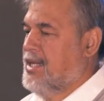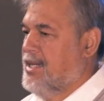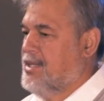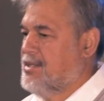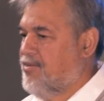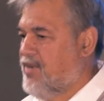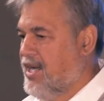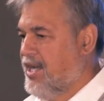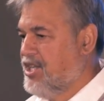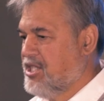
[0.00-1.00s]
And the
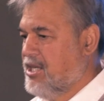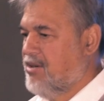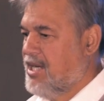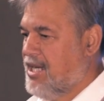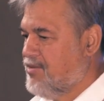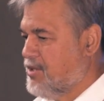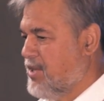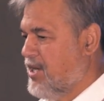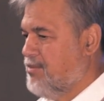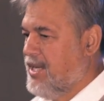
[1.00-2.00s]
fire engine arrived, the
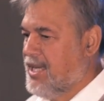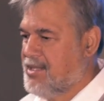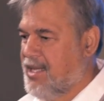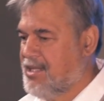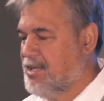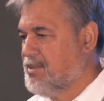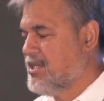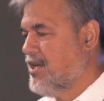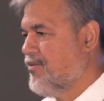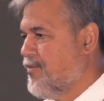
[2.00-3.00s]
paramedics and that type of
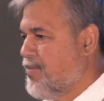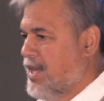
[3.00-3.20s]
stuff.